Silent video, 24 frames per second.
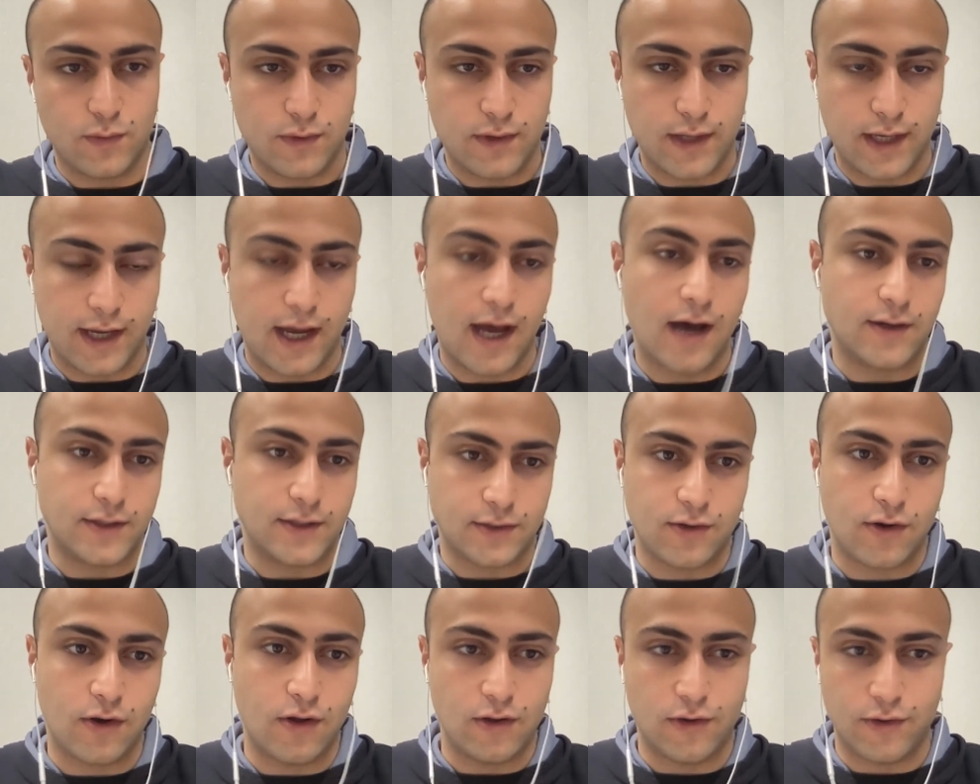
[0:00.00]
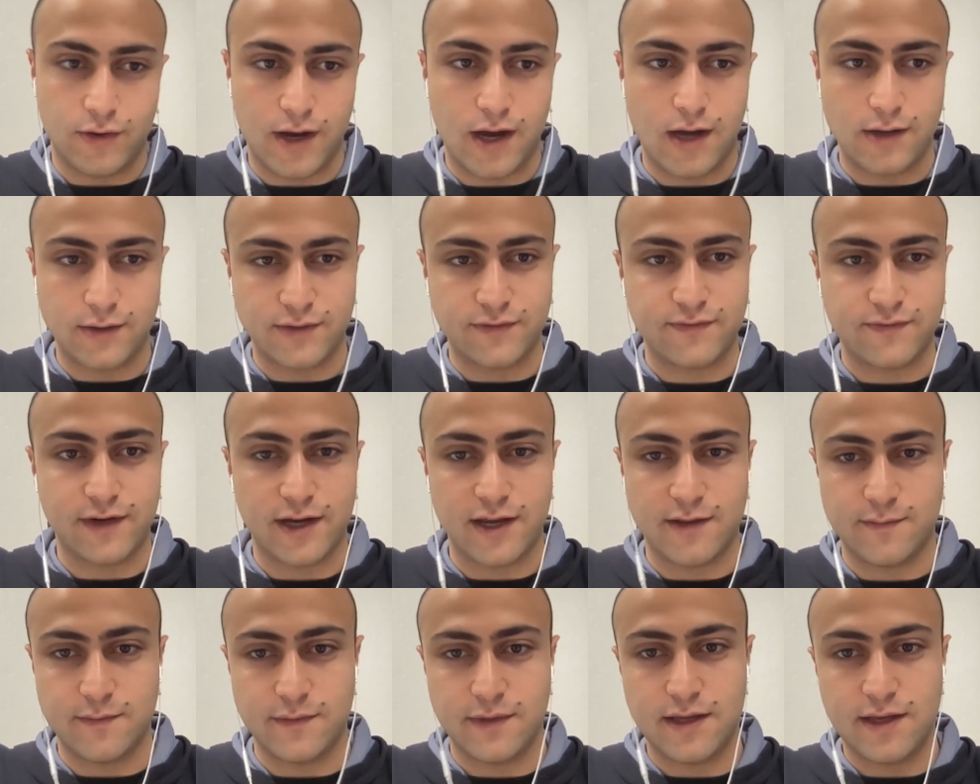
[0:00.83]
like how to call or how to
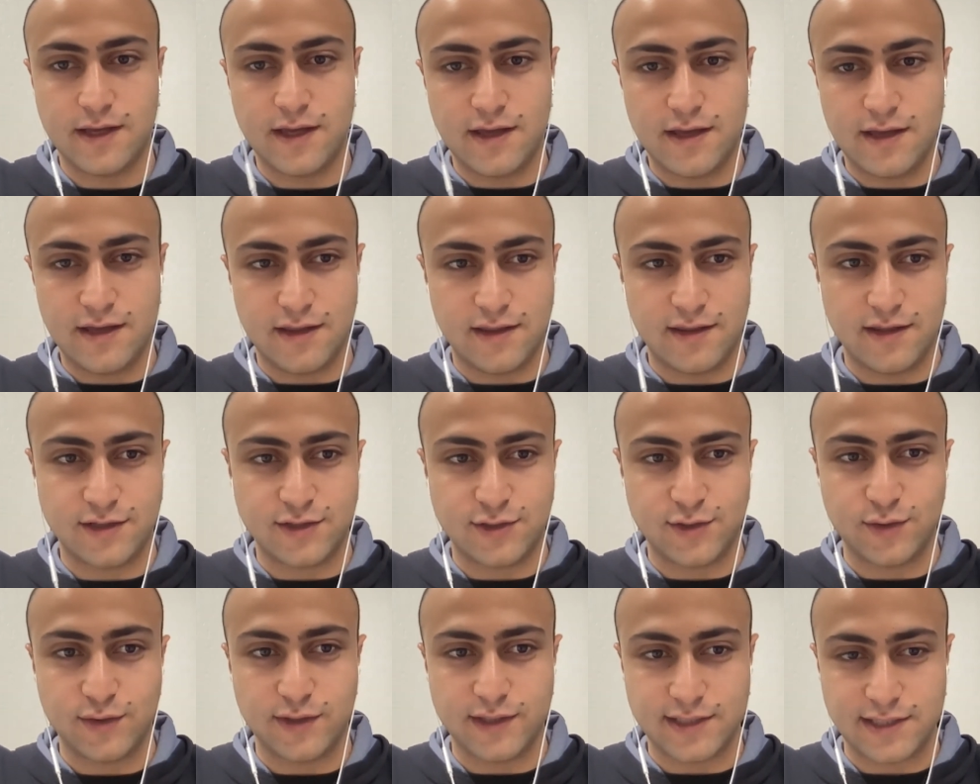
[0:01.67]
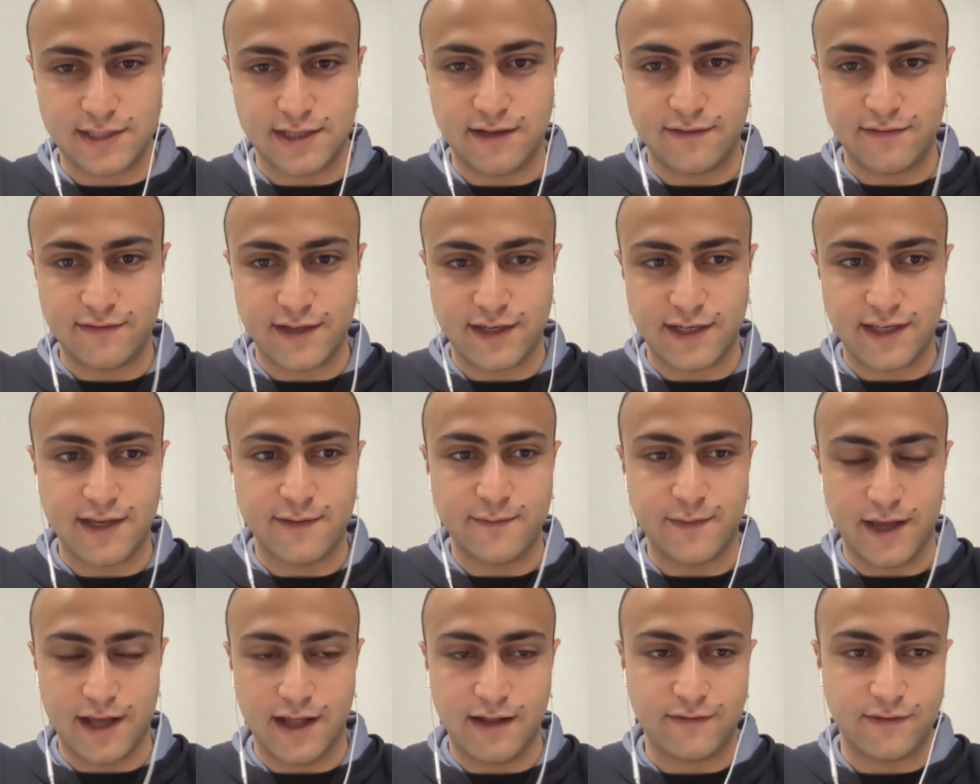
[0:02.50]
frame the tool itself that can
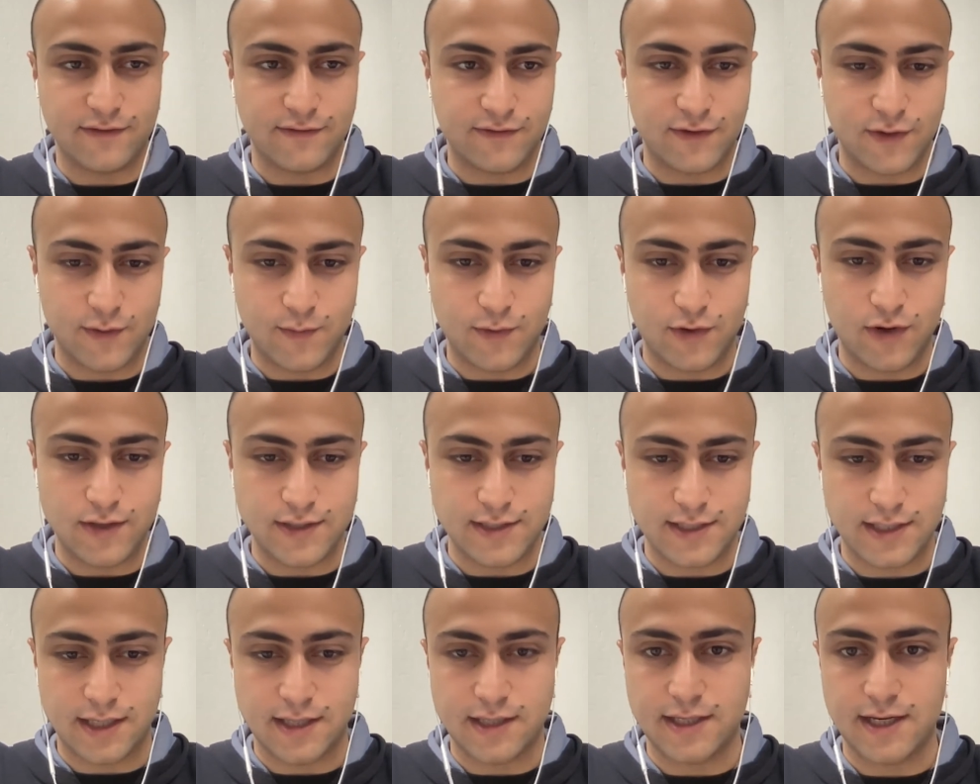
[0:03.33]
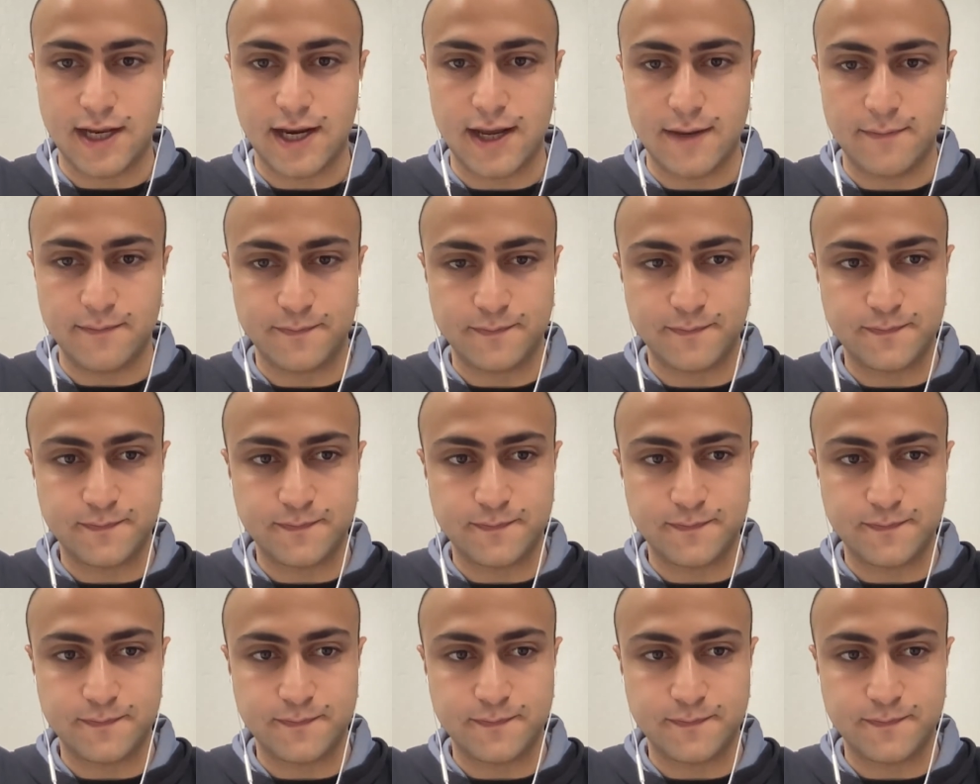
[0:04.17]
be helpful for processing the data.